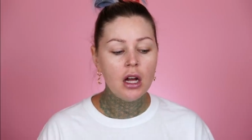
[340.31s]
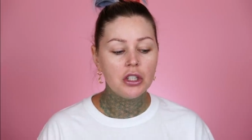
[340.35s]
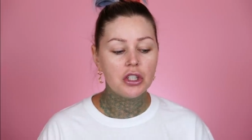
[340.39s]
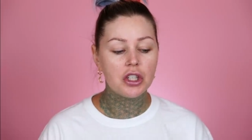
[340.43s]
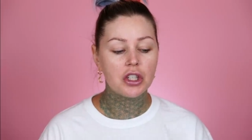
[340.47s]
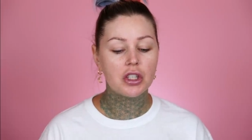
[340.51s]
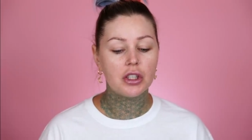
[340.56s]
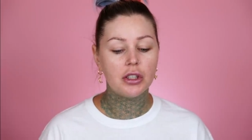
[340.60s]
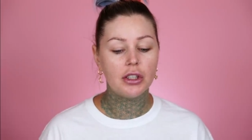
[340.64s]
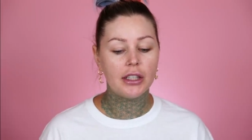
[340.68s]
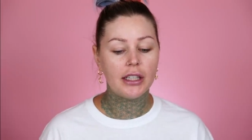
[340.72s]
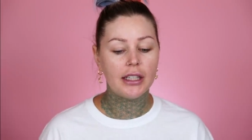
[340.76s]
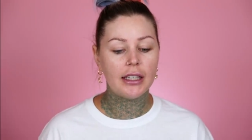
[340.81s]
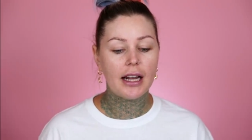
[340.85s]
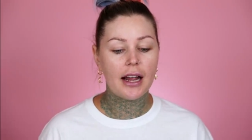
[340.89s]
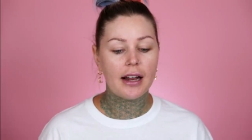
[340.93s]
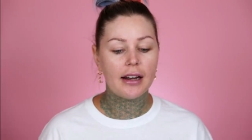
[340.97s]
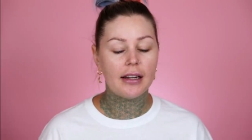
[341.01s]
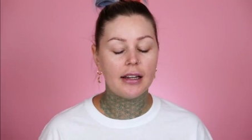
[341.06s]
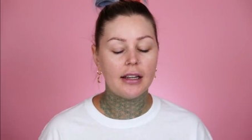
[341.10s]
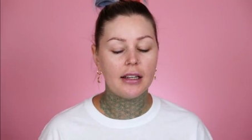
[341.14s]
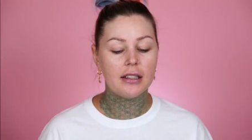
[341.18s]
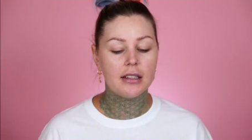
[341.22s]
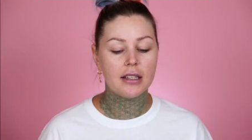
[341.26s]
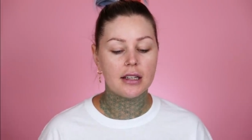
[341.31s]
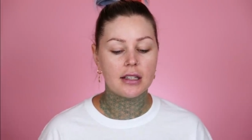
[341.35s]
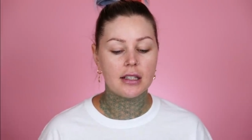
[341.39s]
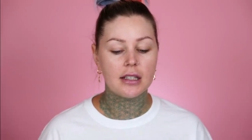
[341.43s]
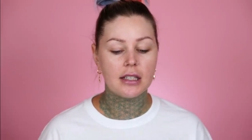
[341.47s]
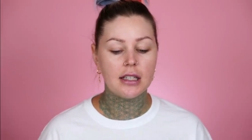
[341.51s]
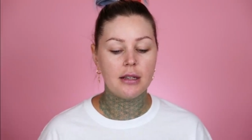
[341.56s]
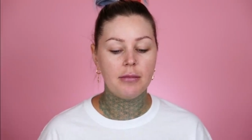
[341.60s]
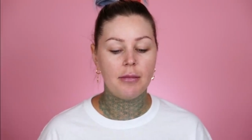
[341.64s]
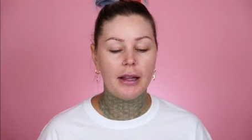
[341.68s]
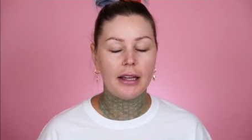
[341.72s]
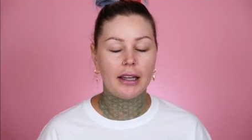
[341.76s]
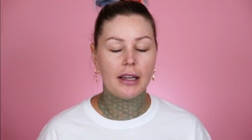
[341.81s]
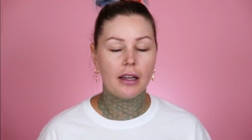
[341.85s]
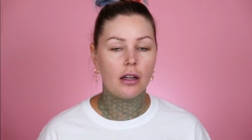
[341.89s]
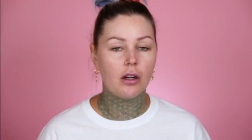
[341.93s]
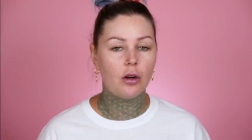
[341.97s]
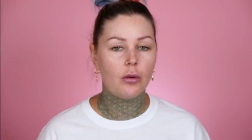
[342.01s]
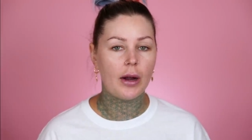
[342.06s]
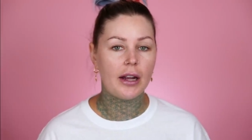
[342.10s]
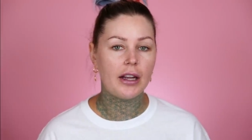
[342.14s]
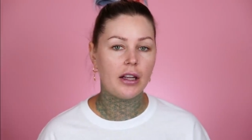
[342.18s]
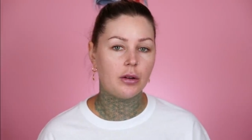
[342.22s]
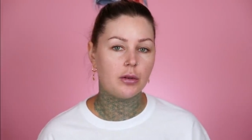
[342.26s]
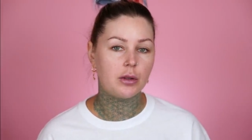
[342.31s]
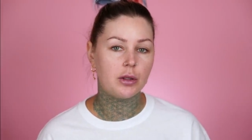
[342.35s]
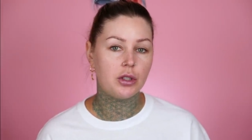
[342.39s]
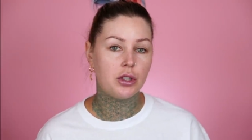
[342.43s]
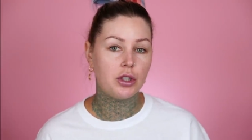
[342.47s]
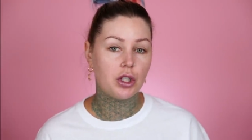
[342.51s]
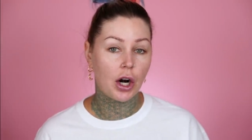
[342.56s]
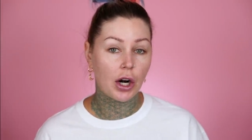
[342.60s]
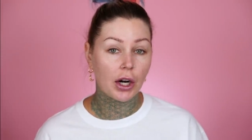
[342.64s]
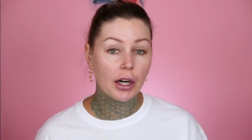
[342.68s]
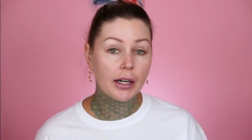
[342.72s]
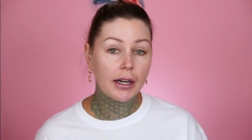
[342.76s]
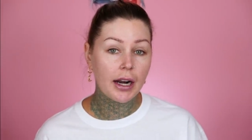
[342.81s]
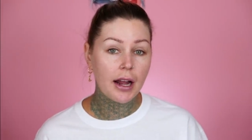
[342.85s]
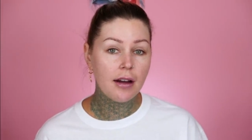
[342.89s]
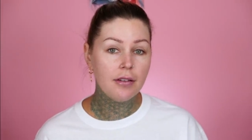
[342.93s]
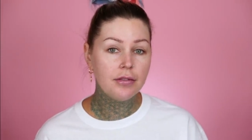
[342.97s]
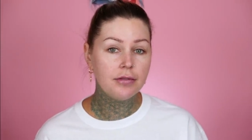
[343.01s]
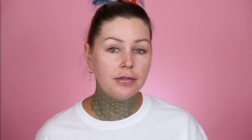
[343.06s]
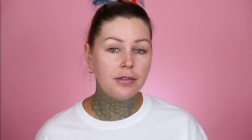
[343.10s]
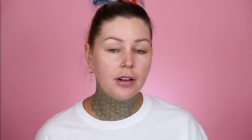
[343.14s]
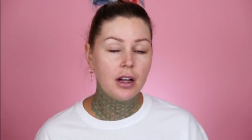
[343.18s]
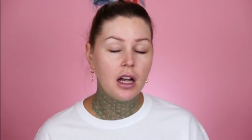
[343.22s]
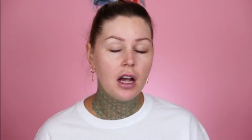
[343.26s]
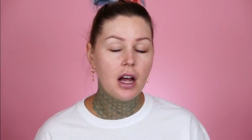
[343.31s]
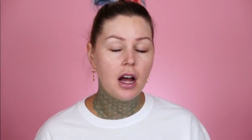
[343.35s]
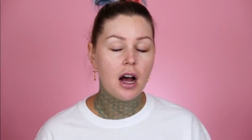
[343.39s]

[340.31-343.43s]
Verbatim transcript: just looking at it, it doesn't seem like it quite goes dark enough.